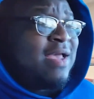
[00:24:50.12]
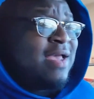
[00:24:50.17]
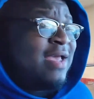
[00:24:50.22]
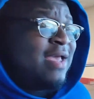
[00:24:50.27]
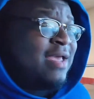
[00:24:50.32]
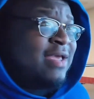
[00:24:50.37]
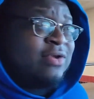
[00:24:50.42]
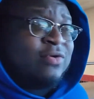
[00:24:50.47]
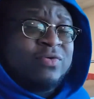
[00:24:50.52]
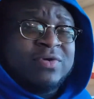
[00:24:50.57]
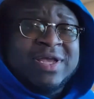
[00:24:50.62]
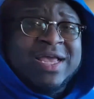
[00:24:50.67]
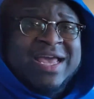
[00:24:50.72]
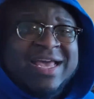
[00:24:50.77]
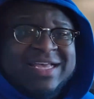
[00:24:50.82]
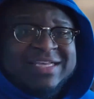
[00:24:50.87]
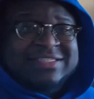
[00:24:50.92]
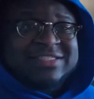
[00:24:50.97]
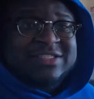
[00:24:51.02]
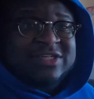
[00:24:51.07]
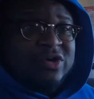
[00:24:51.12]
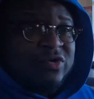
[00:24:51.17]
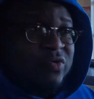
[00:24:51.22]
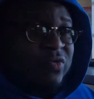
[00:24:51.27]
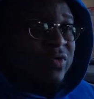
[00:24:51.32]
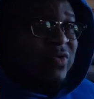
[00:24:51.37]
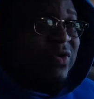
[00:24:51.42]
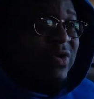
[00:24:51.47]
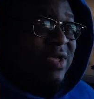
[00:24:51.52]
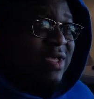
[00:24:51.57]
Hey, you guys, so
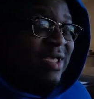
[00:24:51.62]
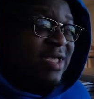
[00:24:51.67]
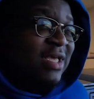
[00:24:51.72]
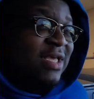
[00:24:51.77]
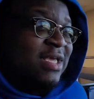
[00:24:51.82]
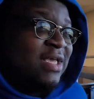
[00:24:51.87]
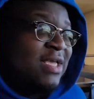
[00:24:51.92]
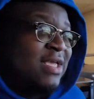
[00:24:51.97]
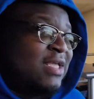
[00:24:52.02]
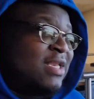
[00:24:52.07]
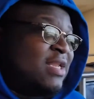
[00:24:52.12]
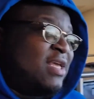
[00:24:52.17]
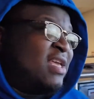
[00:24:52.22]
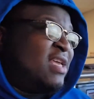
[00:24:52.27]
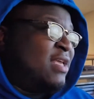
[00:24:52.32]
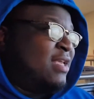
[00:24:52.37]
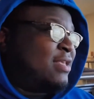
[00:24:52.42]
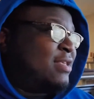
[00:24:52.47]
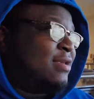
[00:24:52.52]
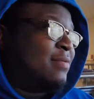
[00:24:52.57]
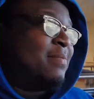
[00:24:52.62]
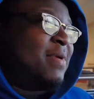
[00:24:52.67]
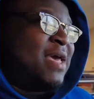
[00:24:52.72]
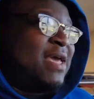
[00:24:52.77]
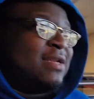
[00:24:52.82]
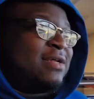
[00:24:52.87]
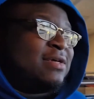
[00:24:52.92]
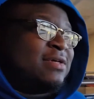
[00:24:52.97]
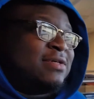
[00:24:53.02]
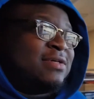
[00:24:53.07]
in the
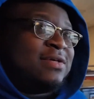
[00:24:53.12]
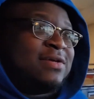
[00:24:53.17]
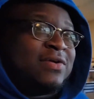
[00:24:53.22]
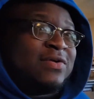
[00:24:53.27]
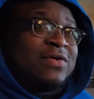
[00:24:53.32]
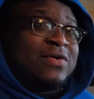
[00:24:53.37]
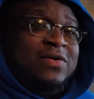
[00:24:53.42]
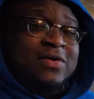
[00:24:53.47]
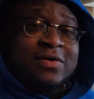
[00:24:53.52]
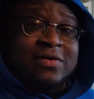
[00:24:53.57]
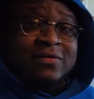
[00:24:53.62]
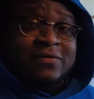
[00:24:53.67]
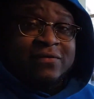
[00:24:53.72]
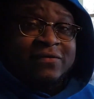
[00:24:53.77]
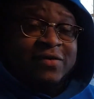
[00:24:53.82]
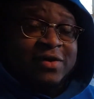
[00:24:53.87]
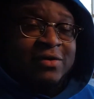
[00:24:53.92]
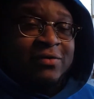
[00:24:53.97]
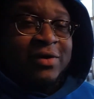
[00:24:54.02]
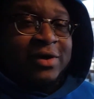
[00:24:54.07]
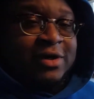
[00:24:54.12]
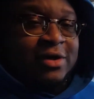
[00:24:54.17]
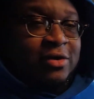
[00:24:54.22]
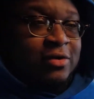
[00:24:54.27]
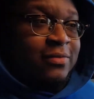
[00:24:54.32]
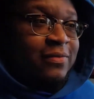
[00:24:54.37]
incubator, very dope